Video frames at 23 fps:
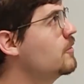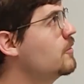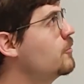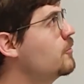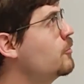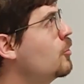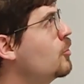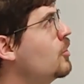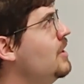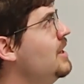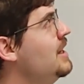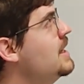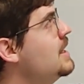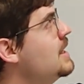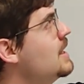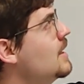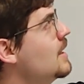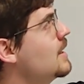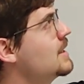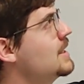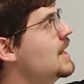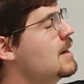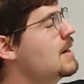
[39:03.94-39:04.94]
and for a
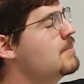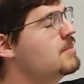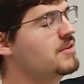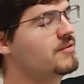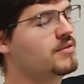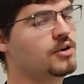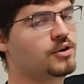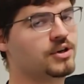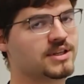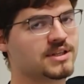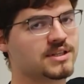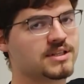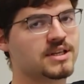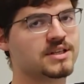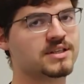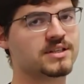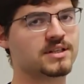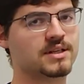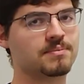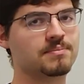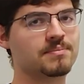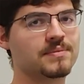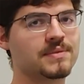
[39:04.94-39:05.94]
linear time-invariant
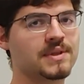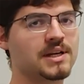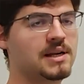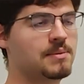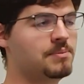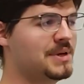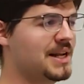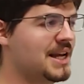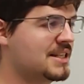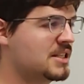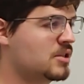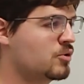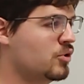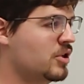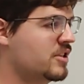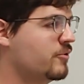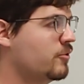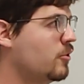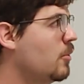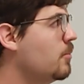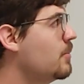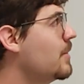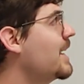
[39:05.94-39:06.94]
system, the Laplace
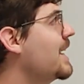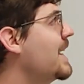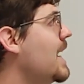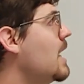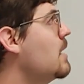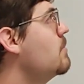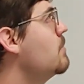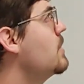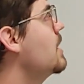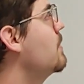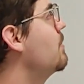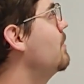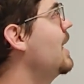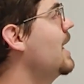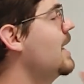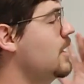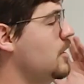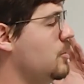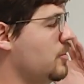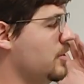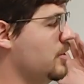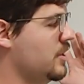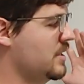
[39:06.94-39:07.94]
transform can be
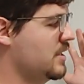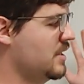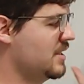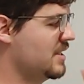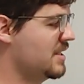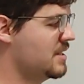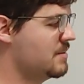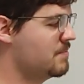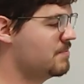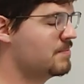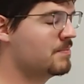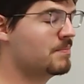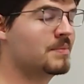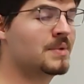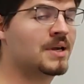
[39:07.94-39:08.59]
applied to a system.